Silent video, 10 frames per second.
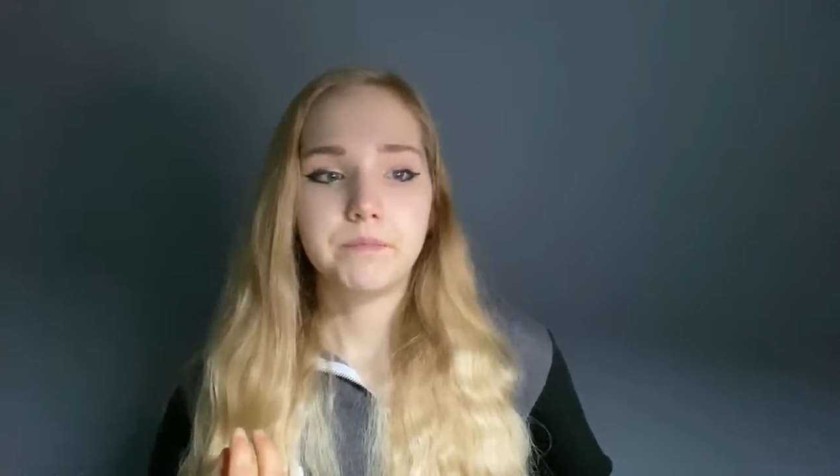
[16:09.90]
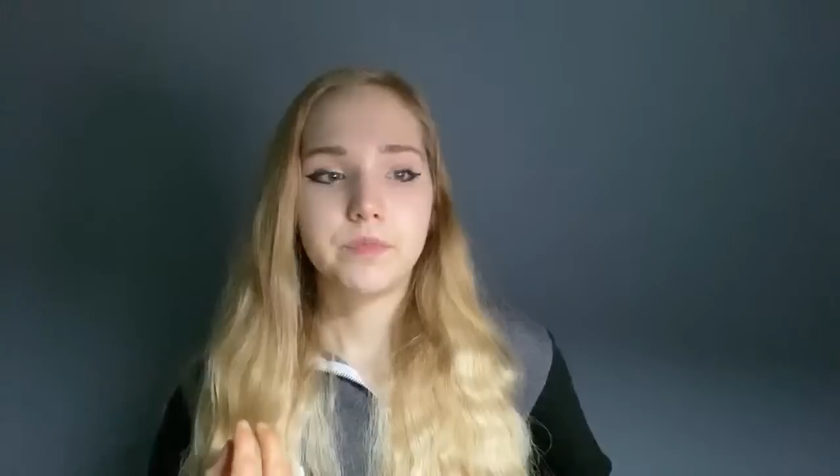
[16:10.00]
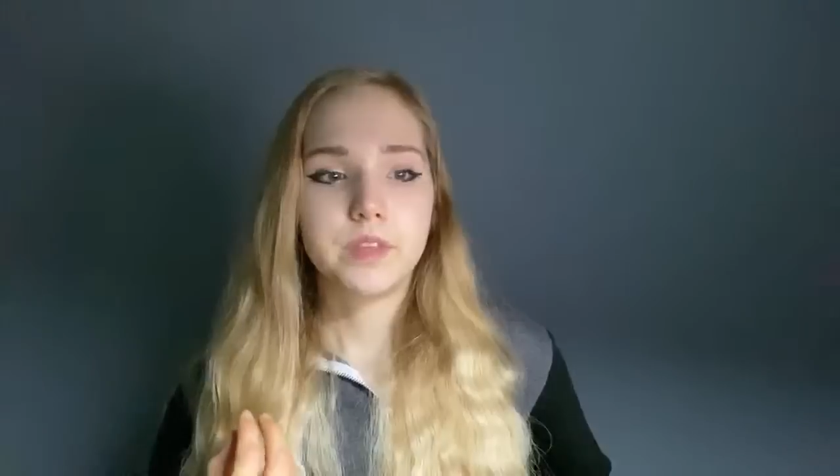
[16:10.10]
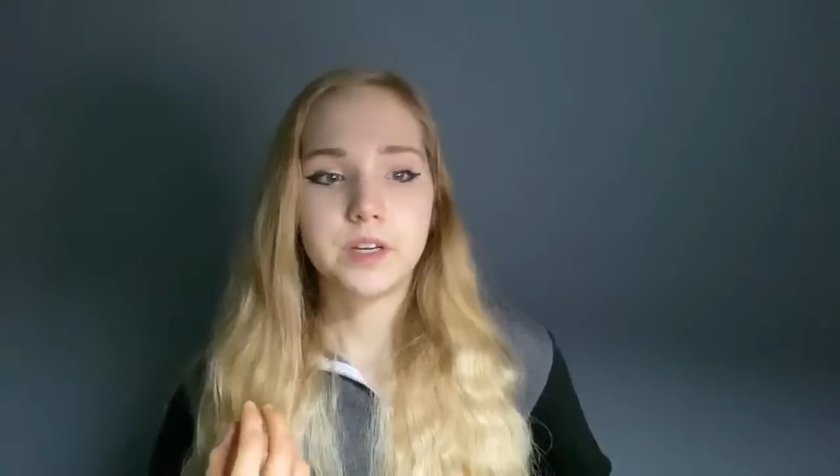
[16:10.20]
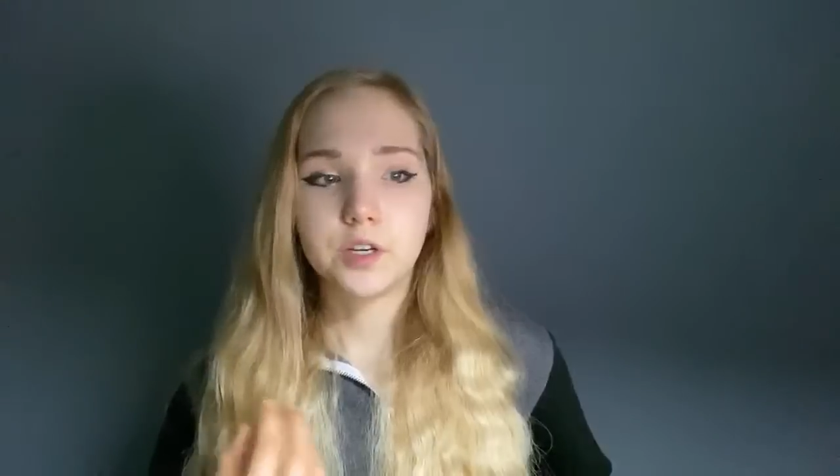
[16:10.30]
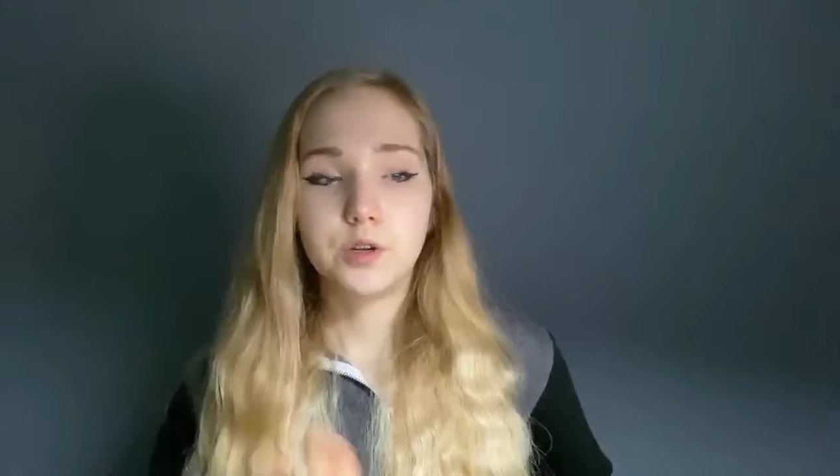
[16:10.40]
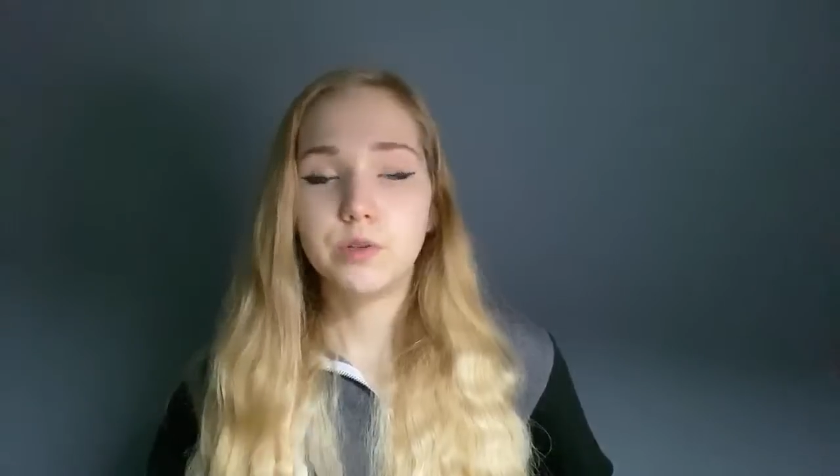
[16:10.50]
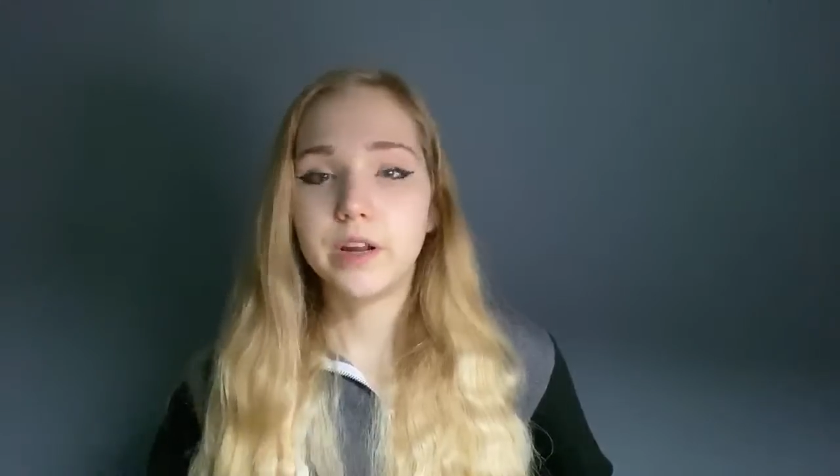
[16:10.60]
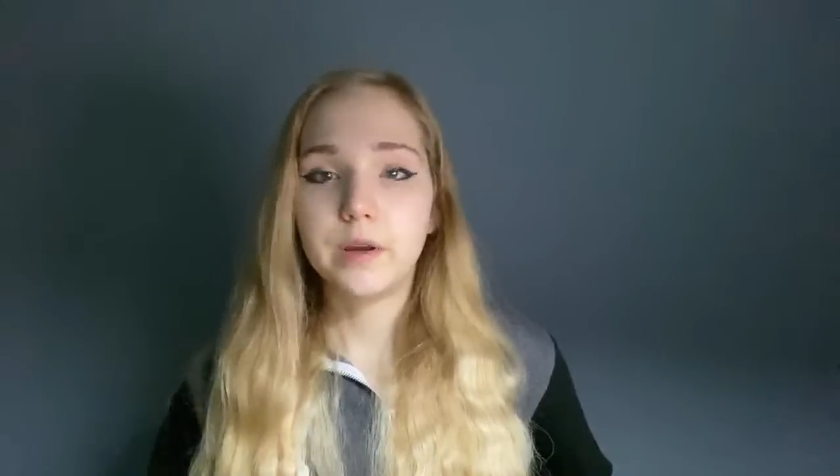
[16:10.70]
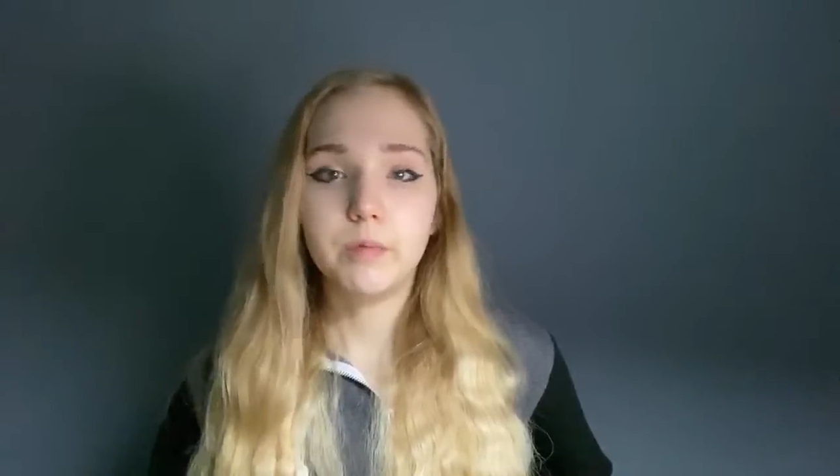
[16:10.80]
did a
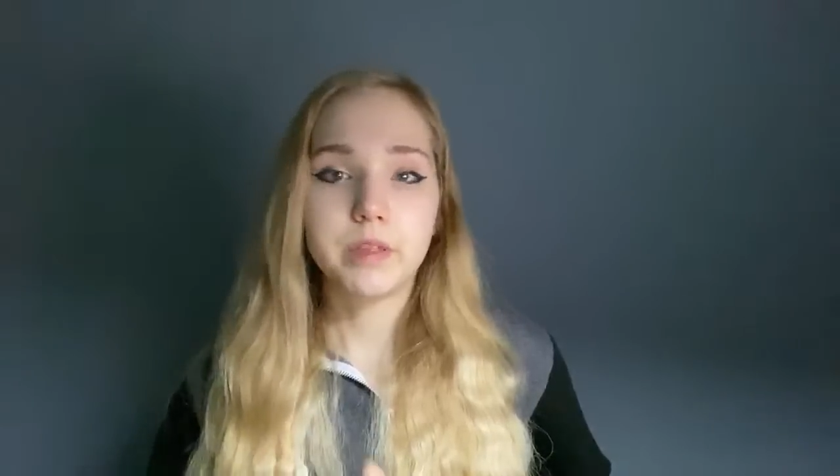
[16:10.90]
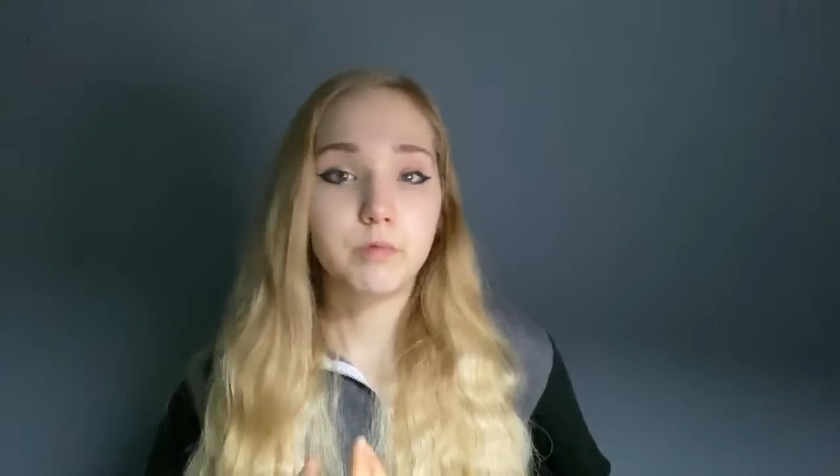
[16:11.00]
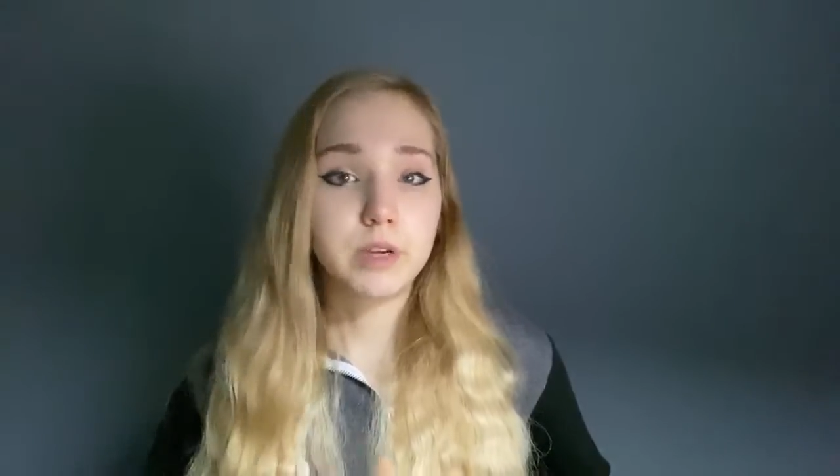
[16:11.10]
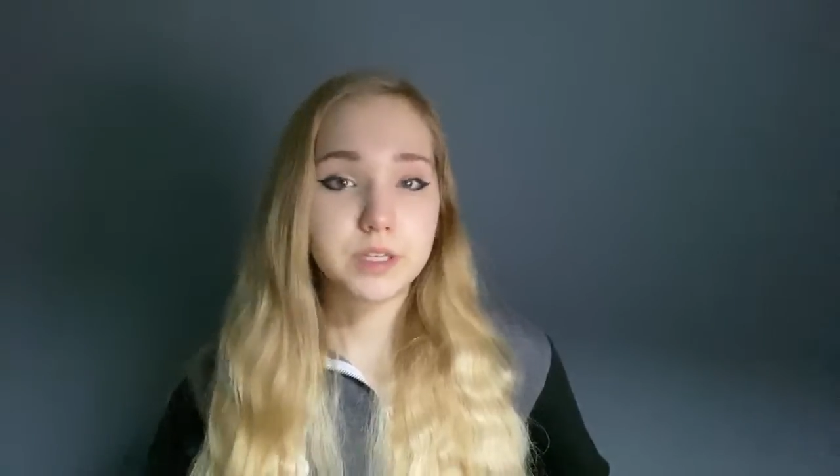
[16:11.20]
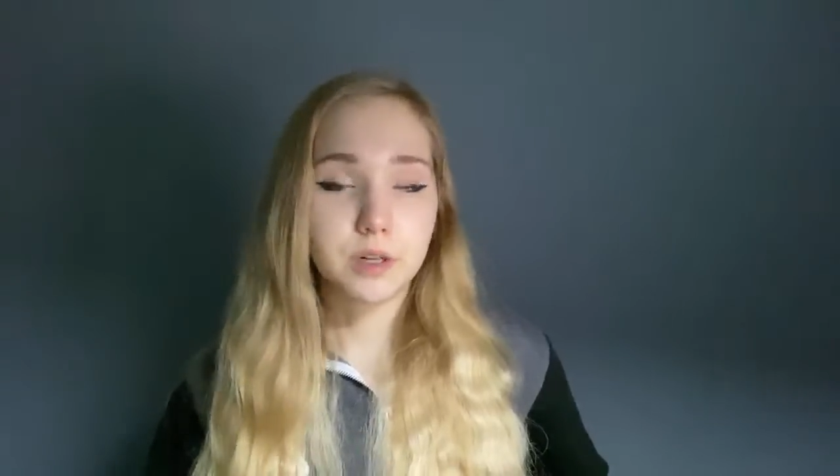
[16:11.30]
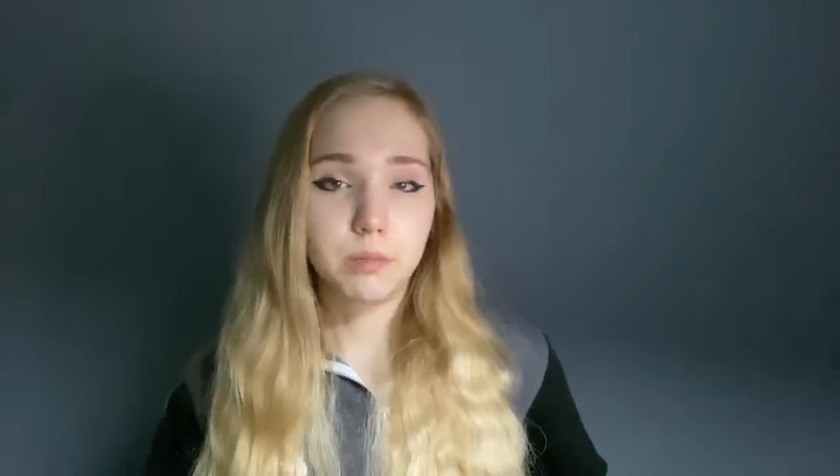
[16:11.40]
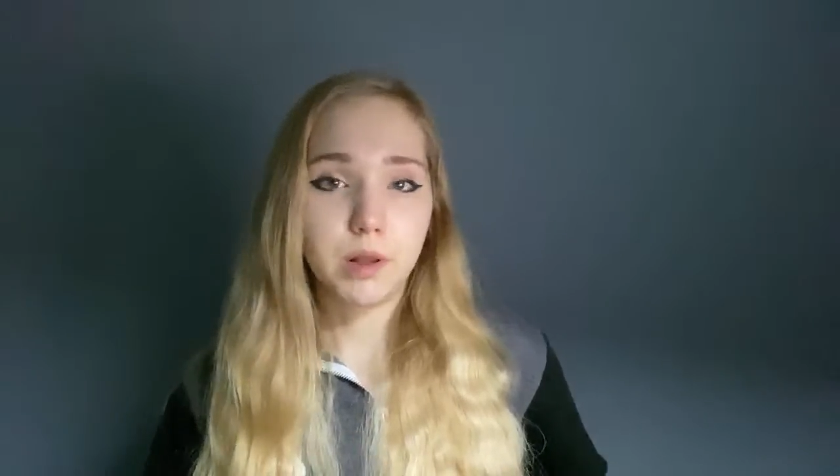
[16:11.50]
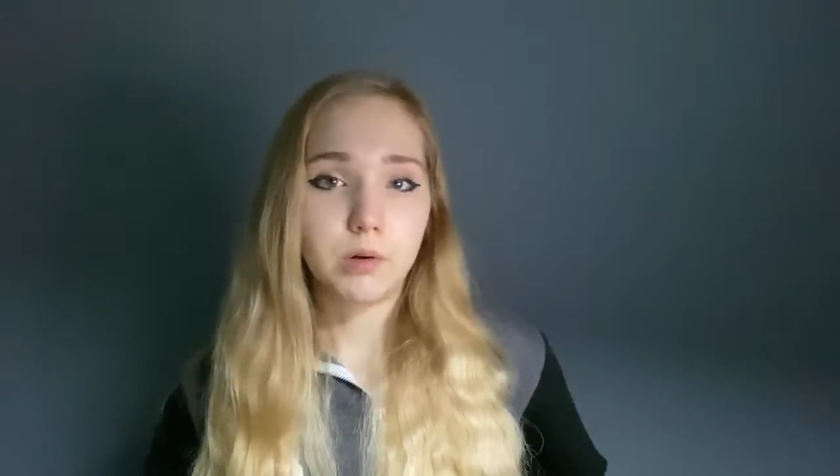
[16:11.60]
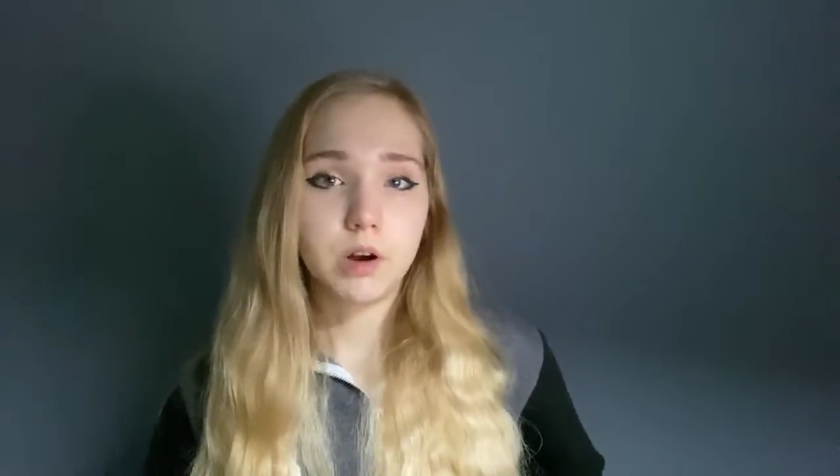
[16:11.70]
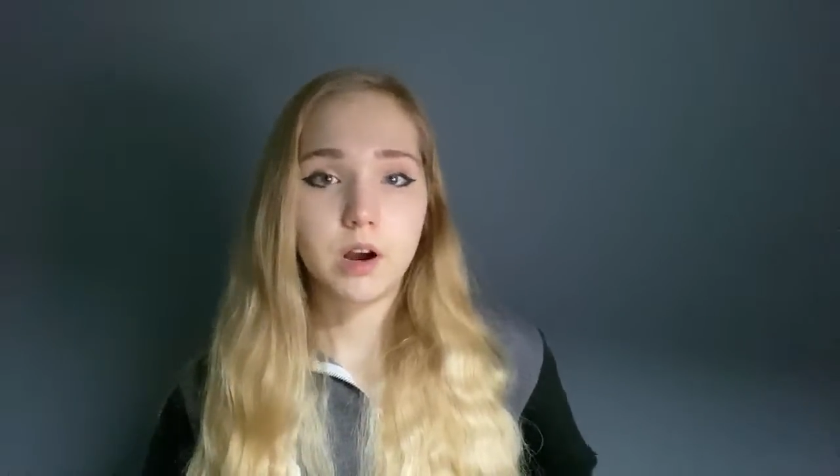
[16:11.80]
Q&A with a
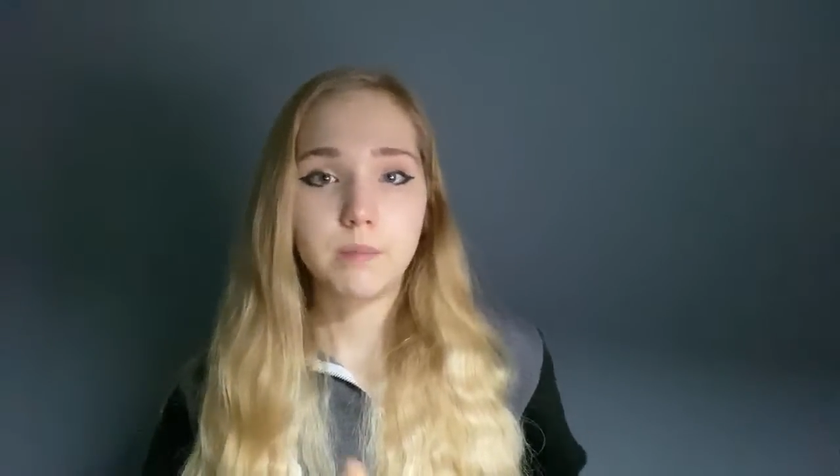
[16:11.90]
whistleblower